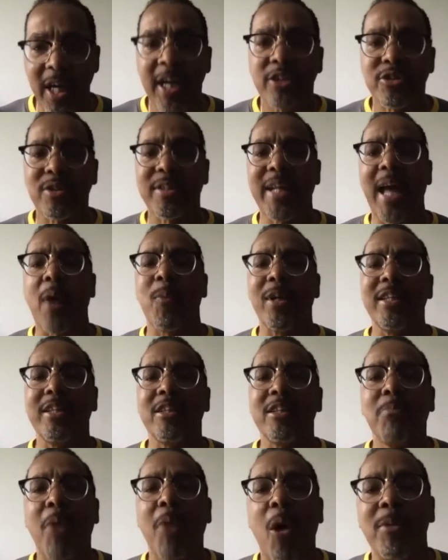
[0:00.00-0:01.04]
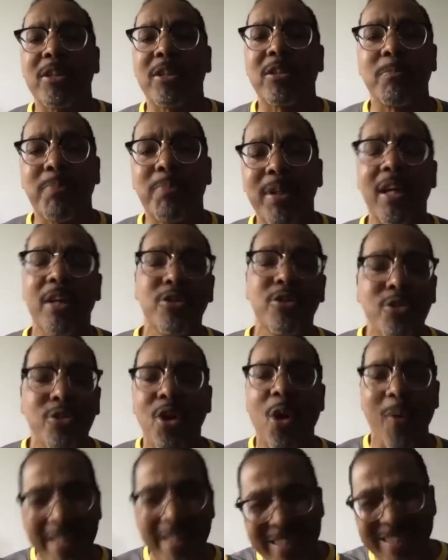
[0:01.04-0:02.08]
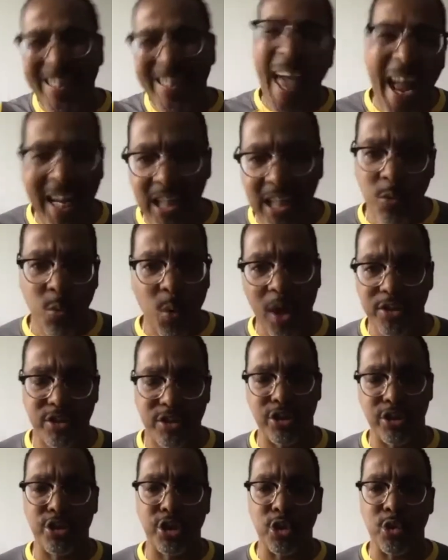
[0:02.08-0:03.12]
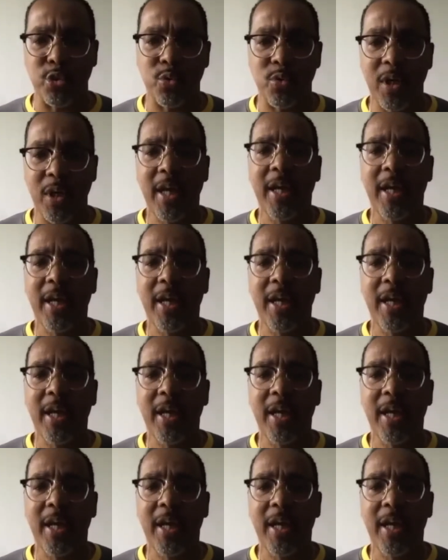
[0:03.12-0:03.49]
so that when these moments appear, you know exactly what to do.